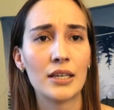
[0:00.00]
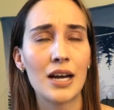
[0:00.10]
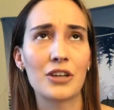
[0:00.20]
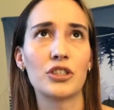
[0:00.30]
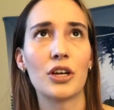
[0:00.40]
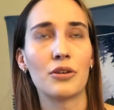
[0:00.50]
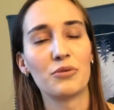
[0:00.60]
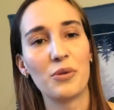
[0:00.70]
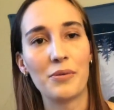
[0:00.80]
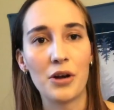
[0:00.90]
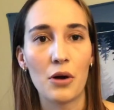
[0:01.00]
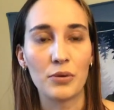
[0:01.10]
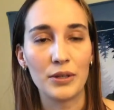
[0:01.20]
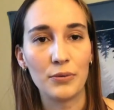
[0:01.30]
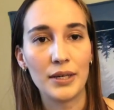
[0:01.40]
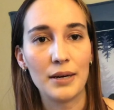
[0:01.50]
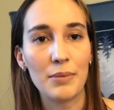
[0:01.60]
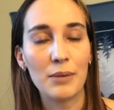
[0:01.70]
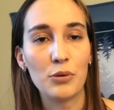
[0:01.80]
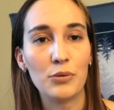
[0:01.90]
Actually, not. We would not really read in
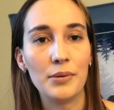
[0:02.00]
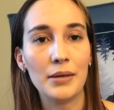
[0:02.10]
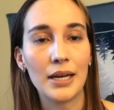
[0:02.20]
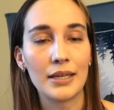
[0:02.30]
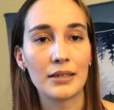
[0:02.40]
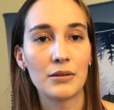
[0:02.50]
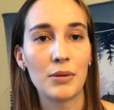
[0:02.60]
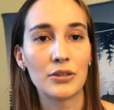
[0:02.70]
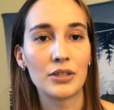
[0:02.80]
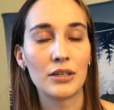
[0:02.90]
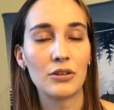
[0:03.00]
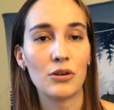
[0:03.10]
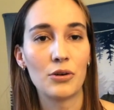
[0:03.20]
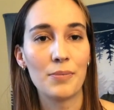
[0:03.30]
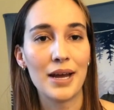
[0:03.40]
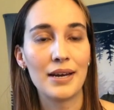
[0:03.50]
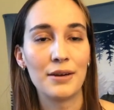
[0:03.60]
bed, but we like about to go to bed,